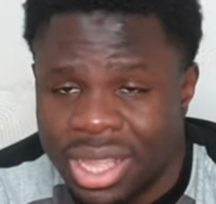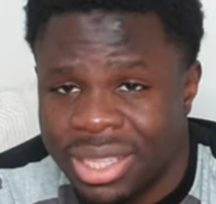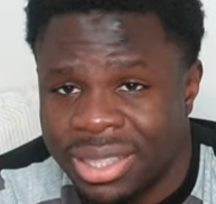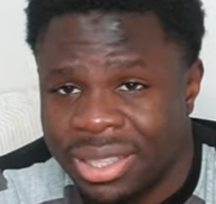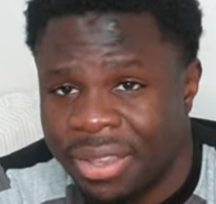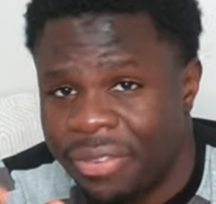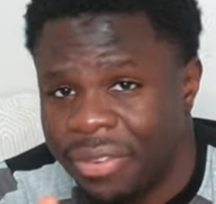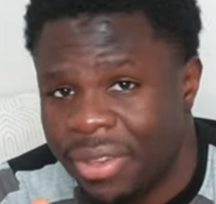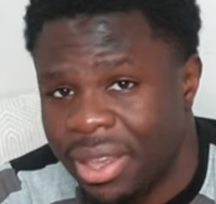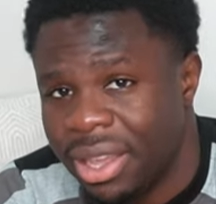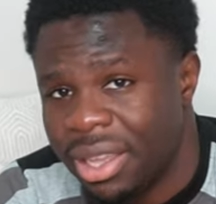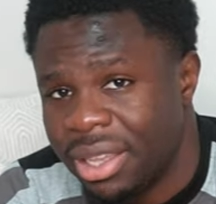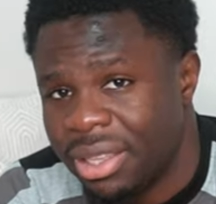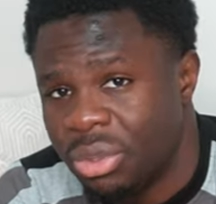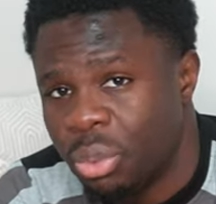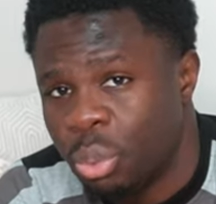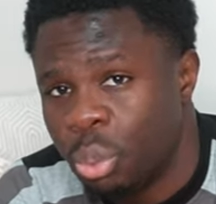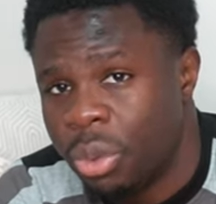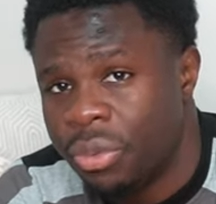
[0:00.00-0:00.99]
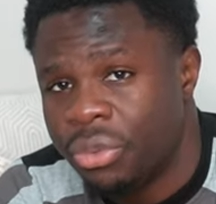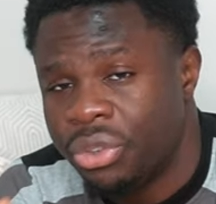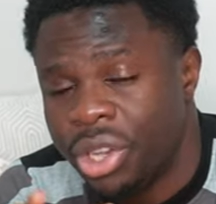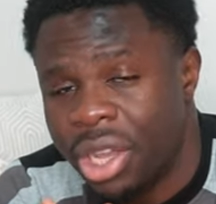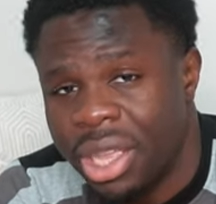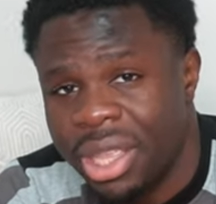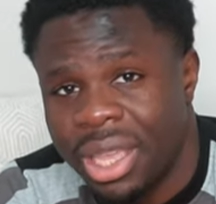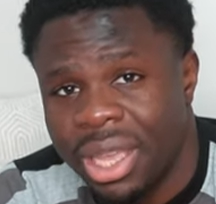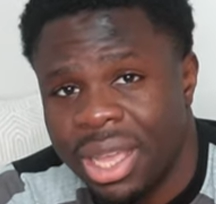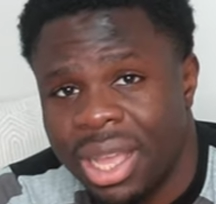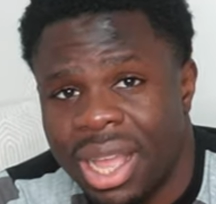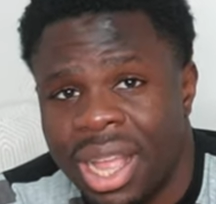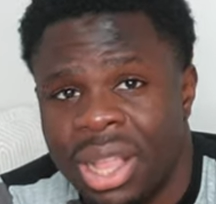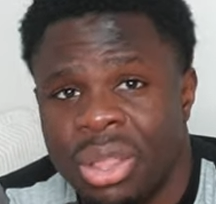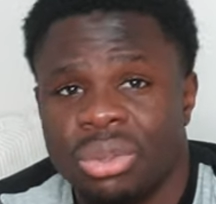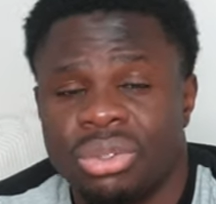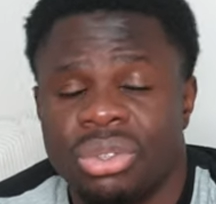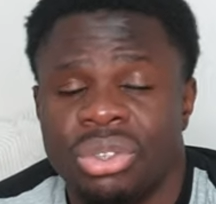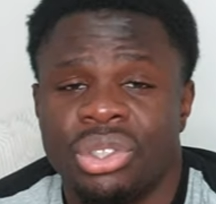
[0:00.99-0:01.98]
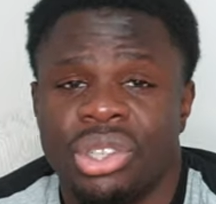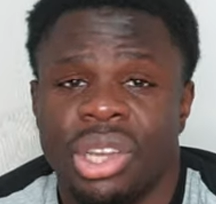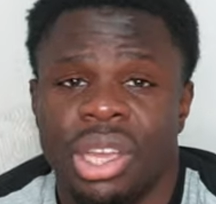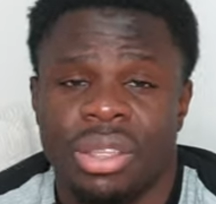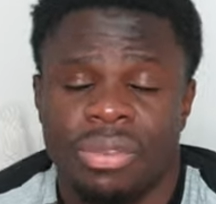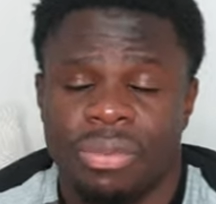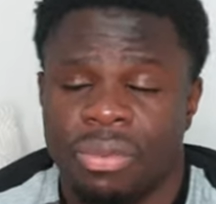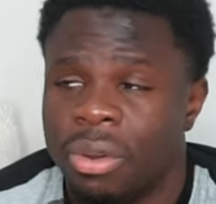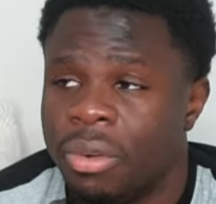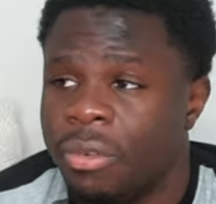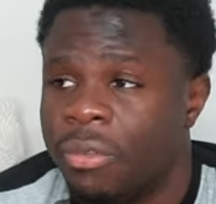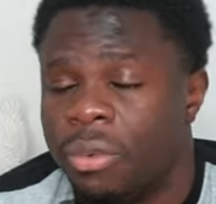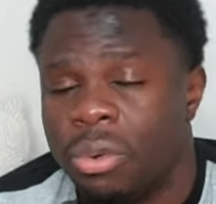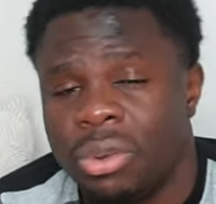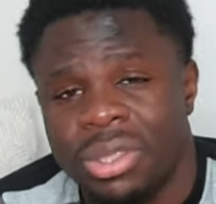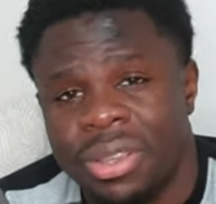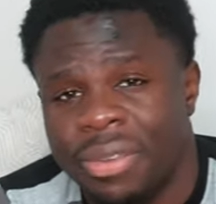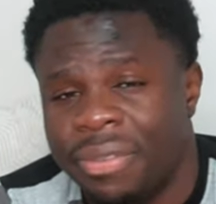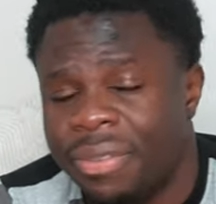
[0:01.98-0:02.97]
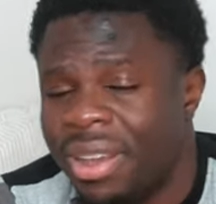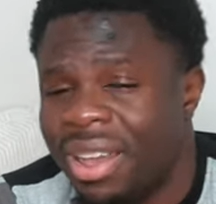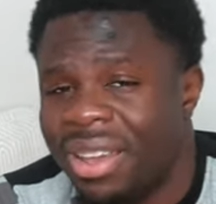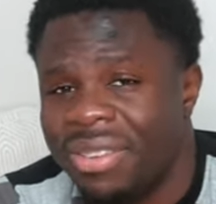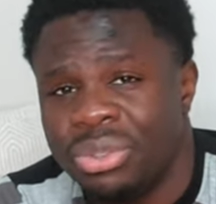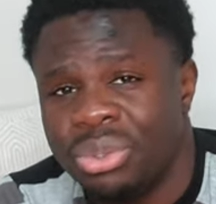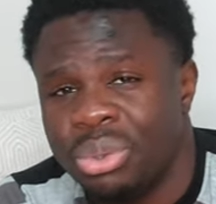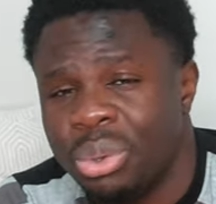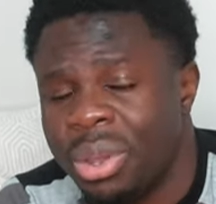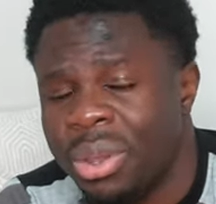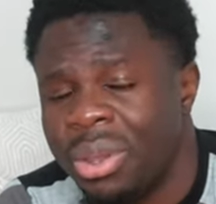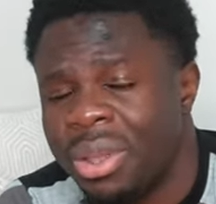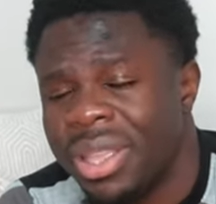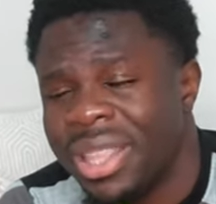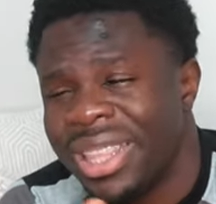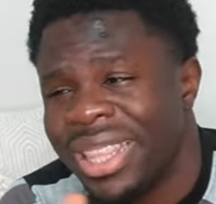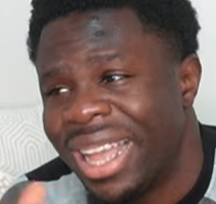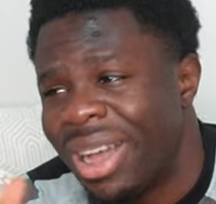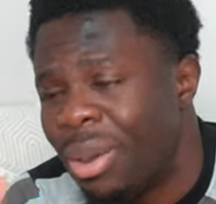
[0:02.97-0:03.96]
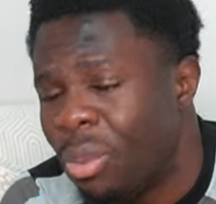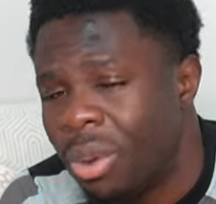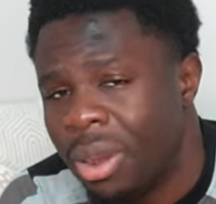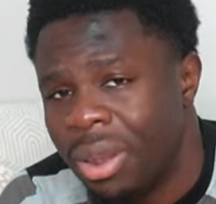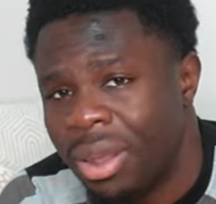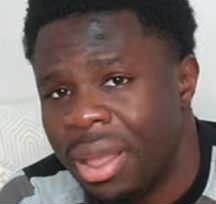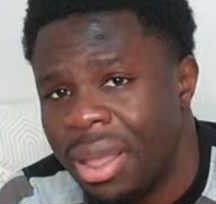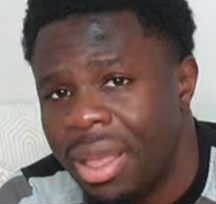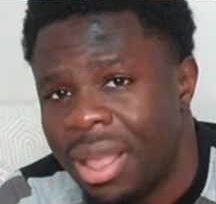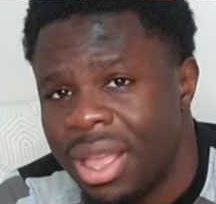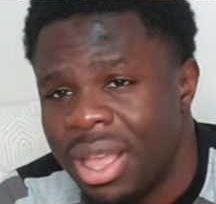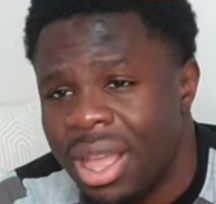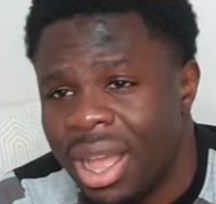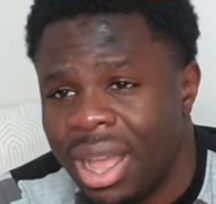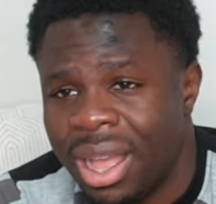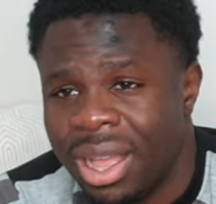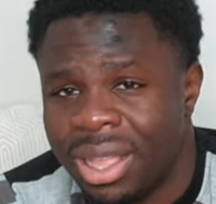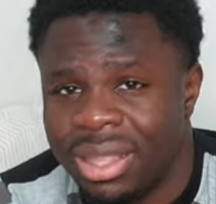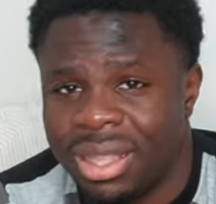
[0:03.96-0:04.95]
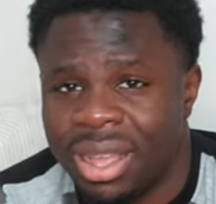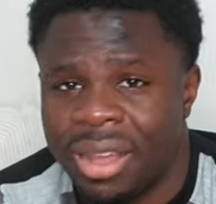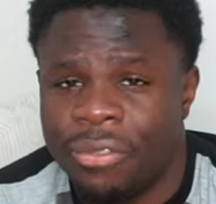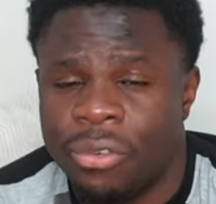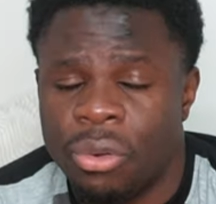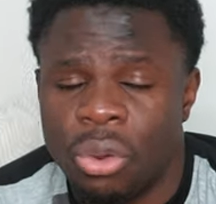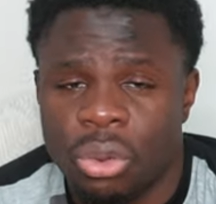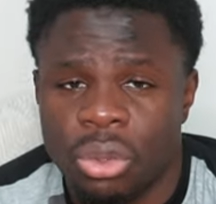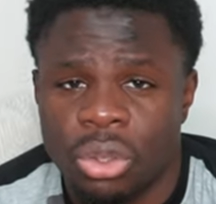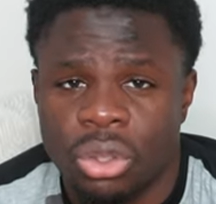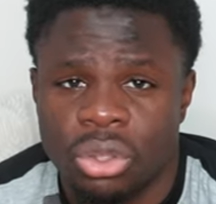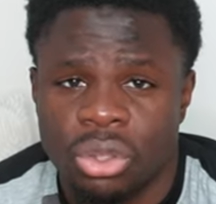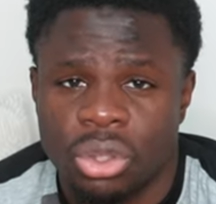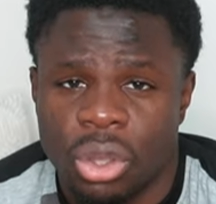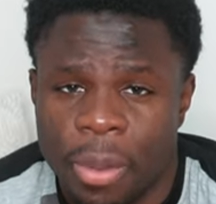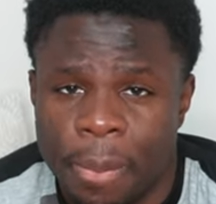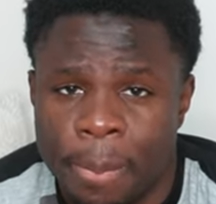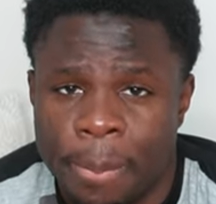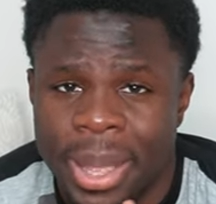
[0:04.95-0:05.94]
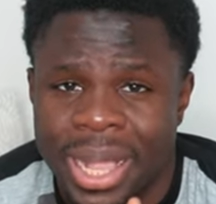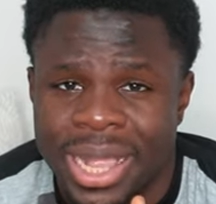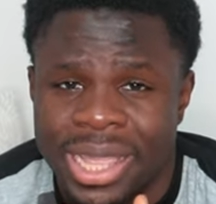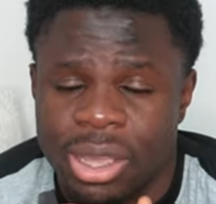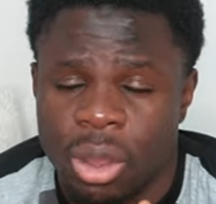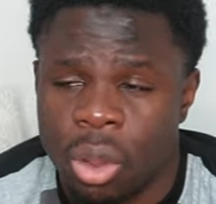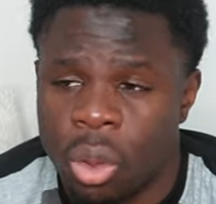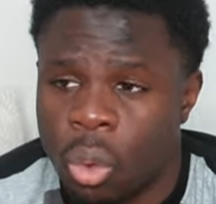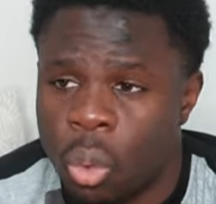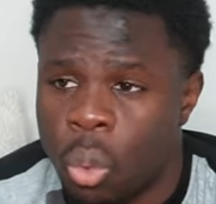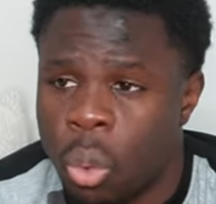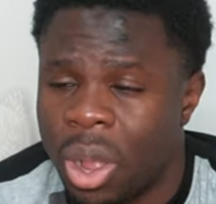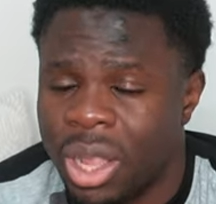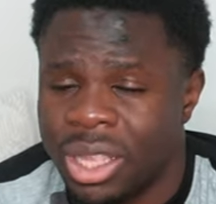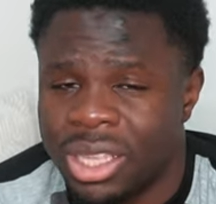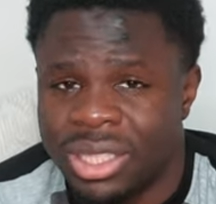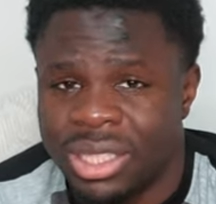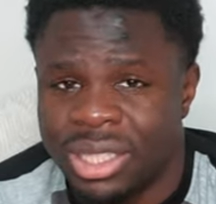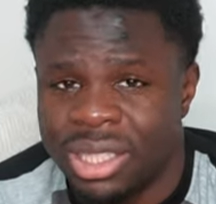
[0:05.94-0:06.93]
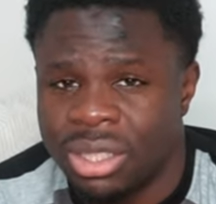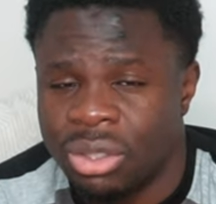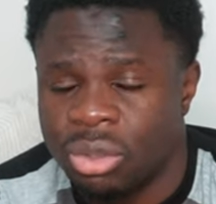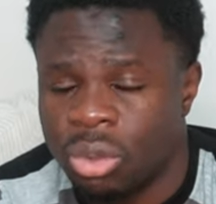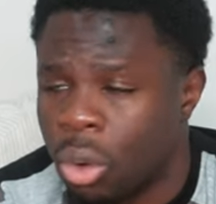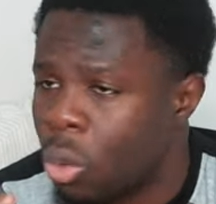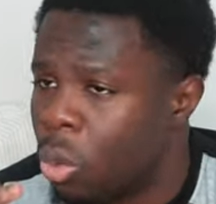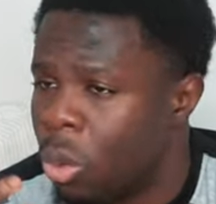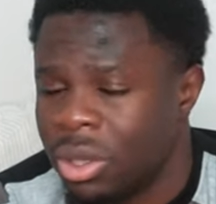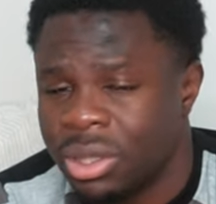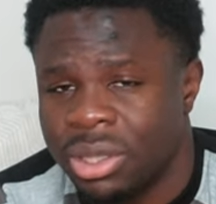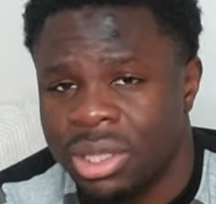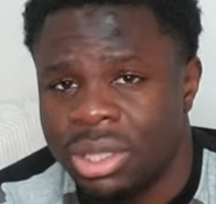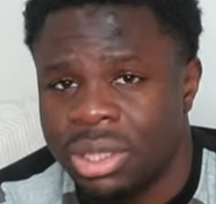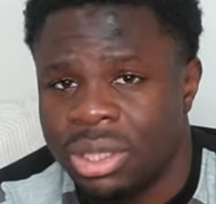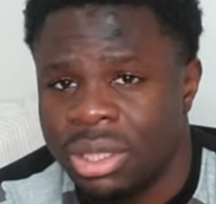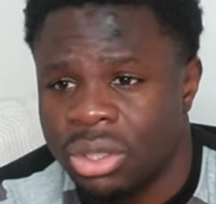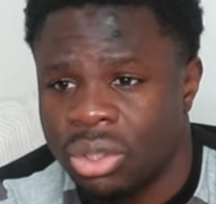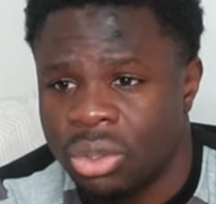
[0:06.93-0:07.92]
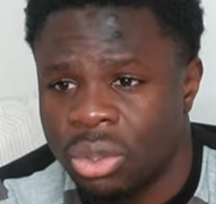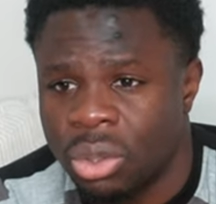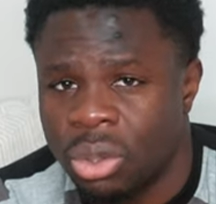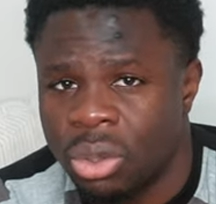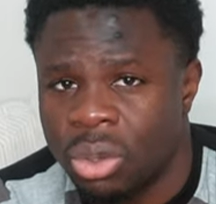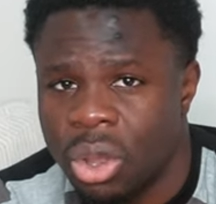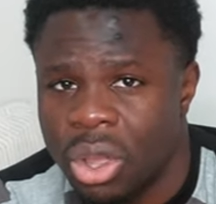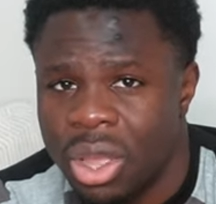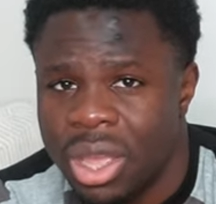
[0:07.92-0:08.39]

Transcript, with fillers: The thing is, with training, I look to train for 45 to an hour and I focus mainly on quality, not quantity. So